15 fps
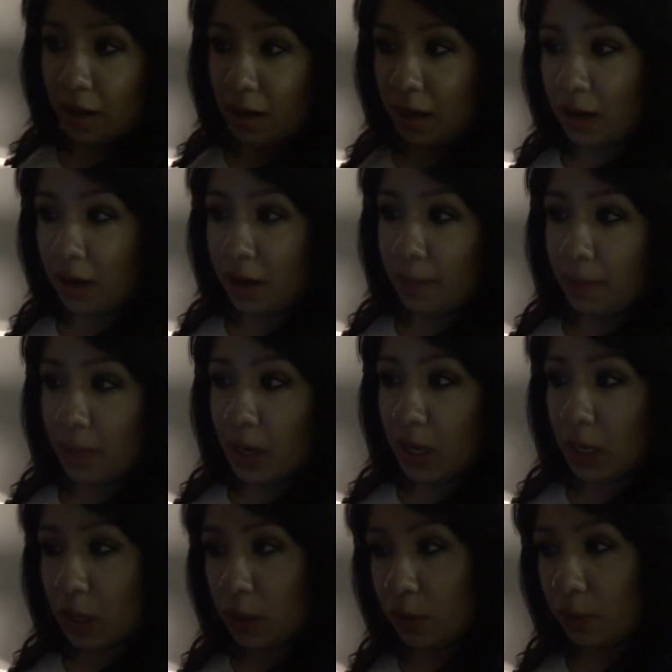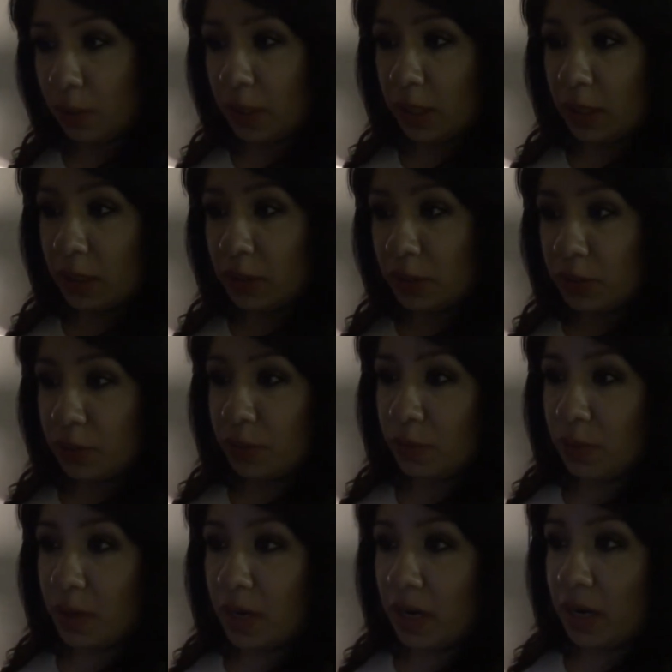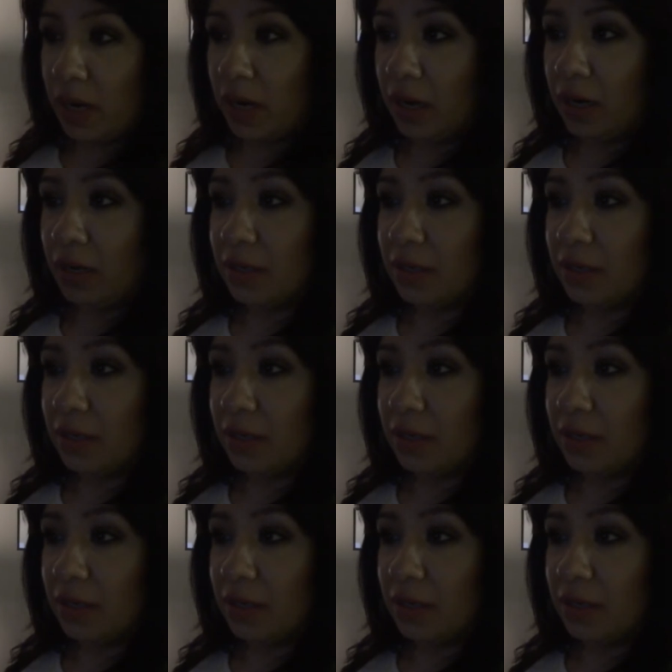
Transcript: am going to, I